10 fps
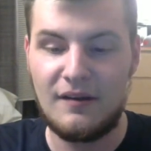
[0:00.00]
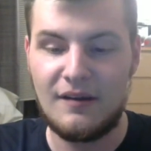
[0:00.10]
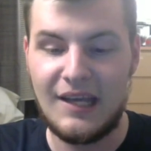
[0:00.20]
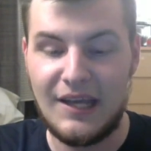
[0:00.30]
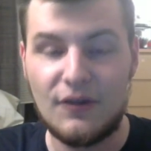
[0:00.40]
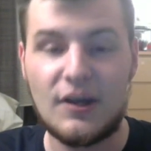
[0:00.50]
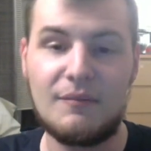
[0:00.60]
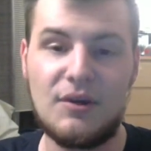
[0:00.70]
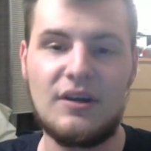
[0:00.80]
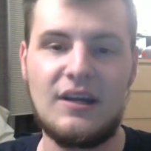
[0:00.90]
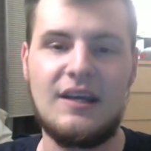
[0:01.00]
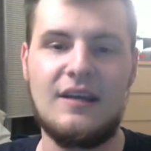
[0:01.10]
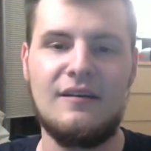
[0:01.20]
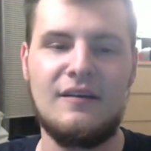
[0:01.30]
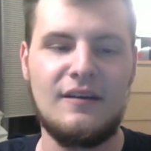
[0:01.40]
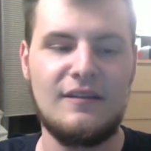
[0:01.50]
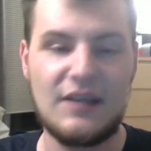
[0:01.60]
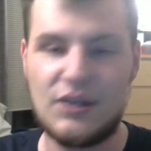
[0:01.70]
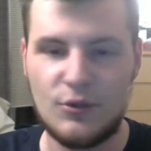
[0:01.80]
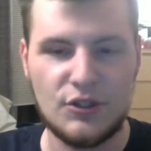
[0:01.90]
in the community
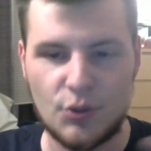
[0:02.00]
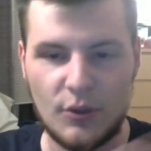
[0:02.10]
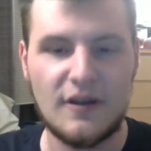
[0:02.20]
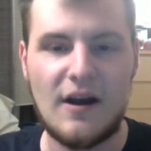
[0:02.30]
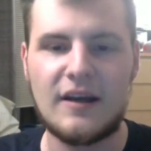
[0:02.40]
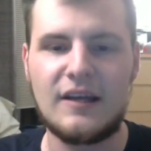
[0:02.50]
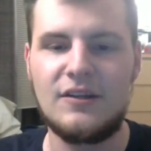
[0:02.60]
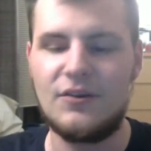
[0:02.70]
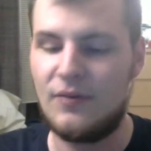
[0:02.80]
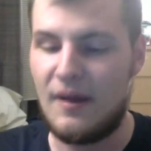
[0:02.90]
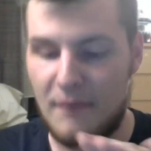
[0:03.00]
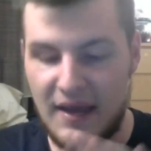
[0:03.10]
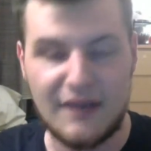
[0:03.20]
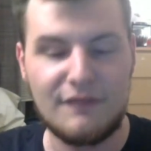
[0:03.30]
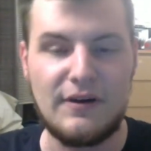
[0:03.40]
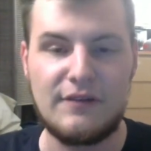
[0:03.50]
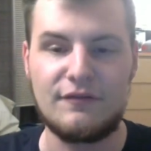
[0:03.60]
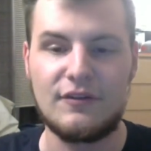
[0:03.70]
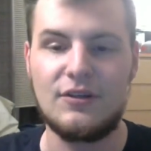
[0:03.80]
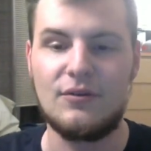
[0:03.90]
that you enjoy talking to, that make it fun
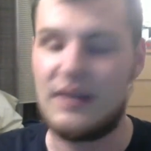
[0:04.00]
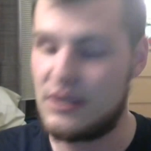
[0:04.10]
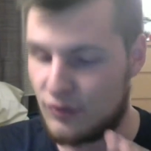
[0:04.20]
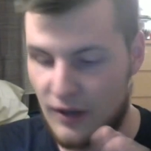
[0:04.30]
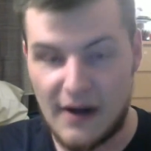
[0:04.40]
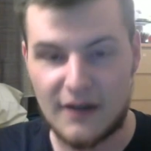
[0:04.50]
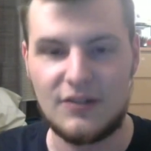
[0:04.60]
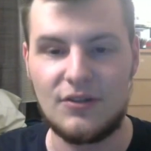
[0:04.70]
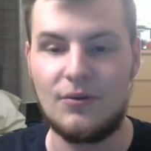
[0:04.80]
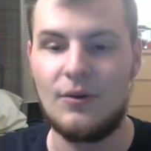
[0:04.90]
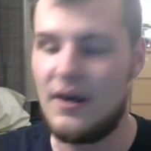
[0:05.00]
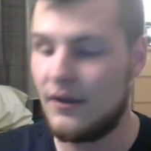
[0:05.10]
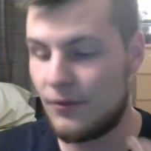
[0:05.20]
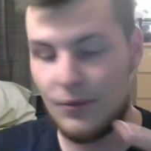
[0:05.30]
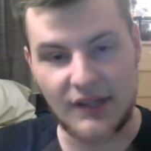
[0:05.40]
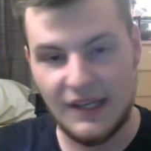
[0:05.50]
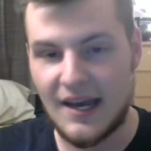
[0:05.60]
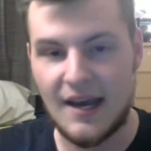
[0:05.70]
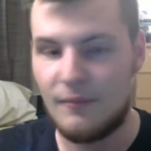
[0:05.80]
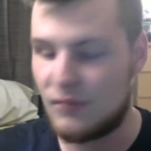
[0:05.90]
for you, that you talk to through
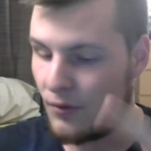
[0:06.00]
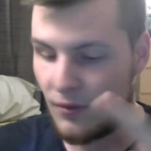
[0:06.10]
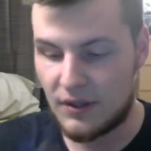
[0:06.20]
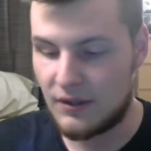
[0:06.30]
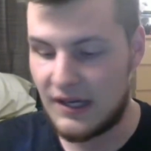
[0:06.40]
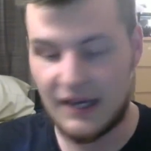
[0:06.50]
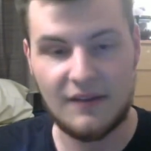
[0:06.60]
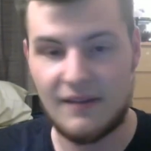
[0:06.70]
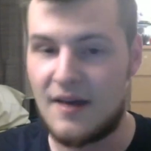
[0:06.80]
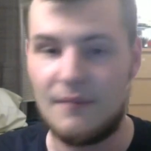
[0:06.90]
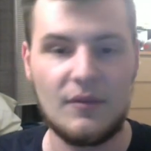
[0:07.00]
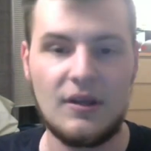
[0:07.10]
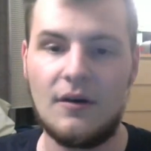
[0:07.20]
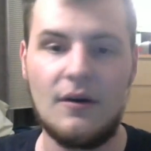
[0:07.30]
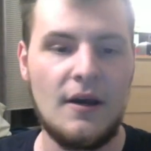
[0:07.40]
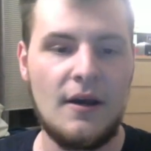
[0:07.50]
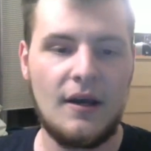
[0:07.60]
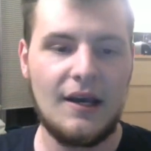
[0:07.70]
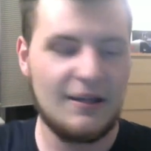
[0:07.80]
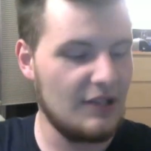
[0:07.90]
DMs or you kick them,
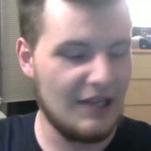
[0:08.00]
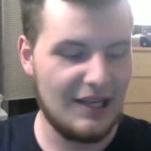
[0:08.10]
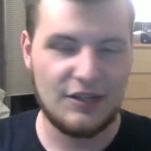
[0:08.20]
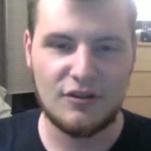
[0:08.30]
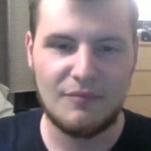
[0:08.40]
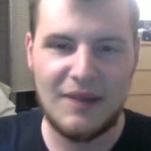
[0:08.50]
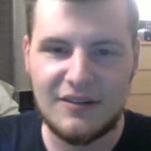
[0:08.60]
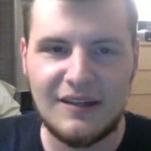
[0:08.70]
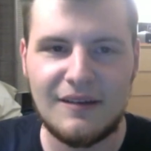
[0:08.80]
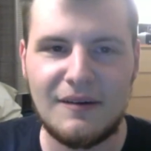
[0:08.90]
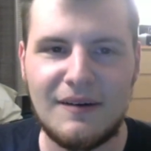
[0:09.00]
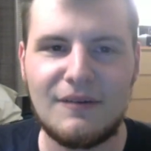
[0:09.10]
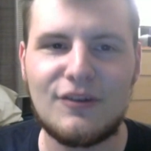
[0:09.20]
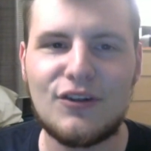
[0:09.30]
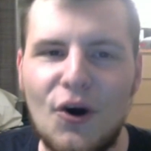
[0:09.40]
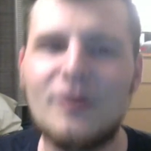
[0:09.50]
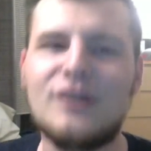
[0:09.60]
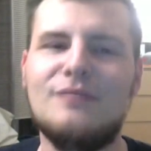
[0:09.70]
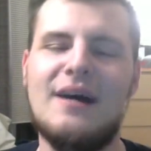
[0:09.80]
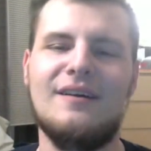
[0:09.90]
it just makes it so
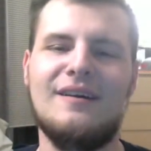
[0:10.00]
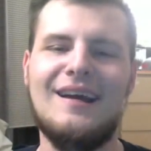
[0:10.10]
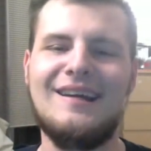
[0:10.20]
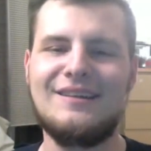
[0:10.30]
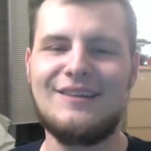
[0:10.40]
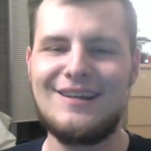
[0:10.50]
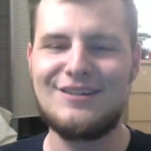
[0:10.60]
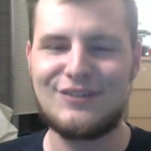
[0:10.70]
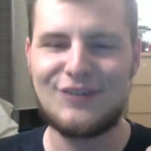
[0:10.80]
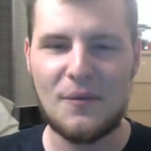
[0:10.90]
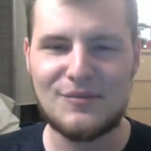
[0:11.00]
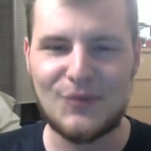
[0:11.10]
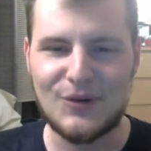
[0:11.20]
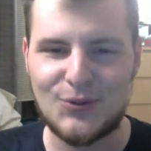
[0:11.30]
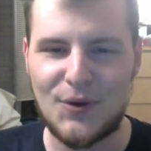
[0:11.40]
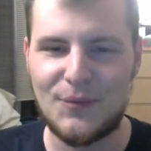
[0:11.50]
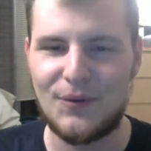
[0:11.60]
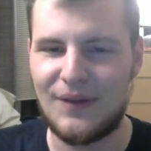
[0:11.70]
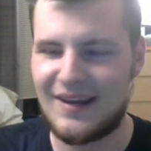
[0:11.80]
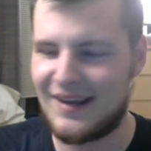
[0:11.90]
much better and just so much more
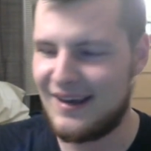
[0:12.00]
enjoyable. Like,